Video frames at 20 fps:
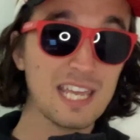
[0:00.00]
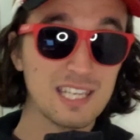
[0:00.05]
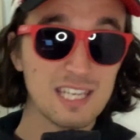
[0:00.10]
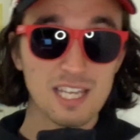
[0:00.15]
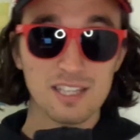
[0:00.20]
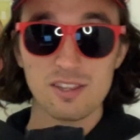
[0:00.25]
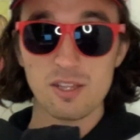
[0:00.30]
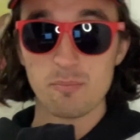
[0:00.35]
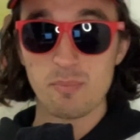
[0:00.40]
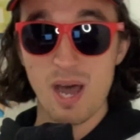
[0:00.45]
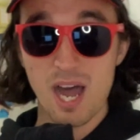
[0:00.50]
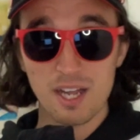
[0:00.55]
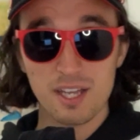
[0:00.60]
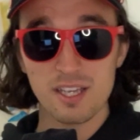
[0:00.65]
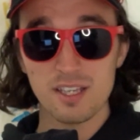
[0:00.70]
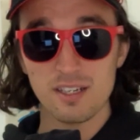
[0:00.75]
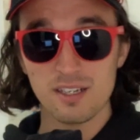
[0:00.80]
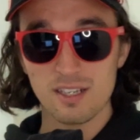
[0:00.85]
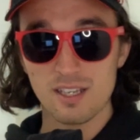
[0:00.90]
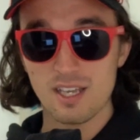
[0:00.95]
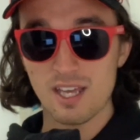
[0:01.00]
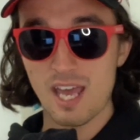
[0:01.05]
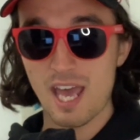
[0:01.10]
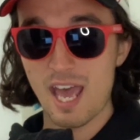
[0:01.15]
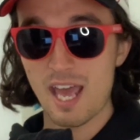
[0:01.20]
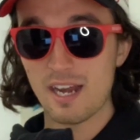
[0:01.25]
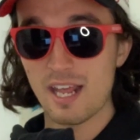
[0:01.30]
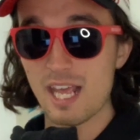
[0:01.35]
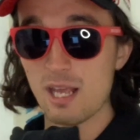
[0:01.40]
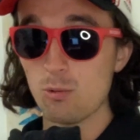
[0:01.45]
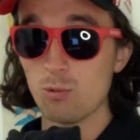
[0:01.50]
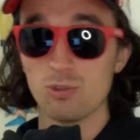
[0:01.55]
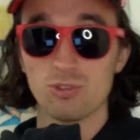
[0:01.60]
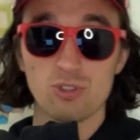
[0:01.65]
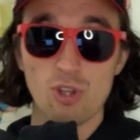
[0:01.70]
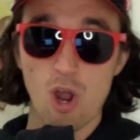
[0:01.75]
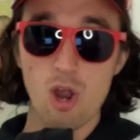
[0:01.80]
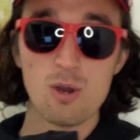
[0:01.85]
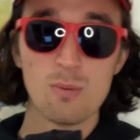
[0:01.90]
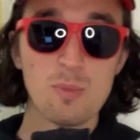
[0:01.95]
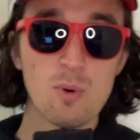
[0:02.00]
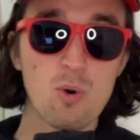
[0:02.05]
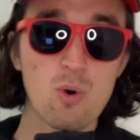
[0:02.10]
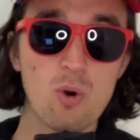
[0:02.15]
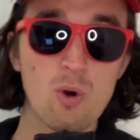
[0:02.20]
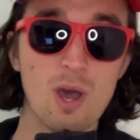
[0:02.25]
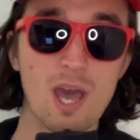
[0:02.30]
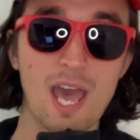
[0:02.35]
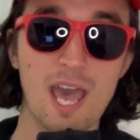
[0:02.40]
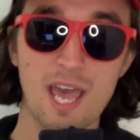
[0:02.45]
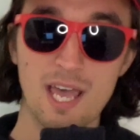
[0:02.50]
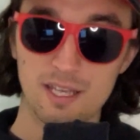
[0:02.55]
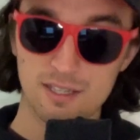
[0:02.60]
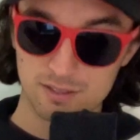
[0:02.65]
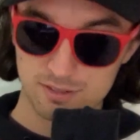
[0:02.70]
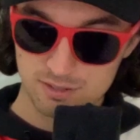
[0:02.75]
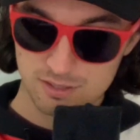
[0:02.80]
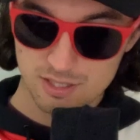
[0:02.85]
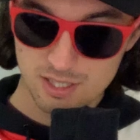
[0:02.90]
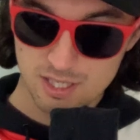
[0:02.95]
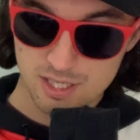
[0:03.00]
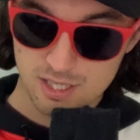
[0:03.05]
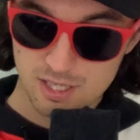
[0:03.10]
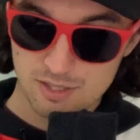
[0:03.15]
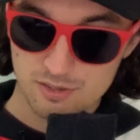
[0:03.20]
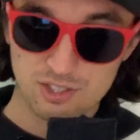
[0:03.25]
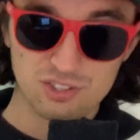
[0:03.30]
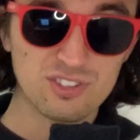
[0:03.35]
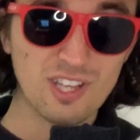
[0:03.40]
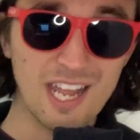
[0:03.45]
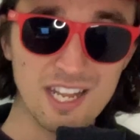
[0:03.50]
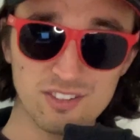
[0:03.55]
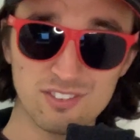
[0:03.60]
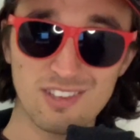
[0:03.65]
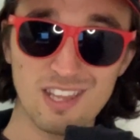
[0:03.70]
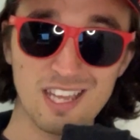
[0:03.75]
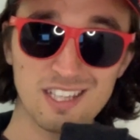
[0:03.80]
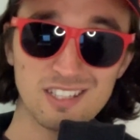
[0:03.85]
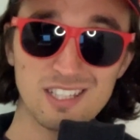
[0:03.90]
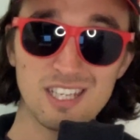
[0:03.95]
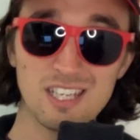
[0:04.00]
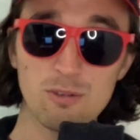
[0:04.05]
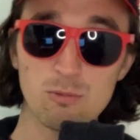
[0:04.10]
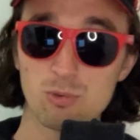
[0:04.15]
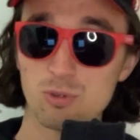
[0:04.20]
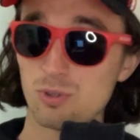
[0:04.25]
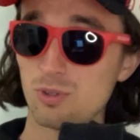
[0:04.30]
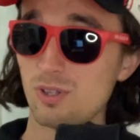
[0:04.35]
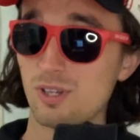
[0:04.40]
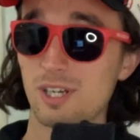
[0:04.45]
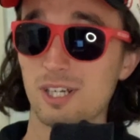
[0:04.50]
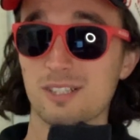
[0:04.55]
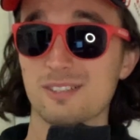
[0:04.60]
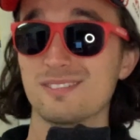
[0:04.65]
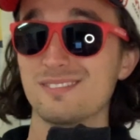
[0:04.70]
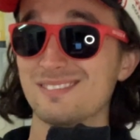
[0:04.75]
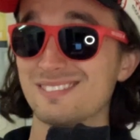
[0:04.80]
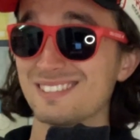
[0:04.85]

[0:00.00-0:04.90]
kicked the bucket and he was no more, and the Saints that year were like,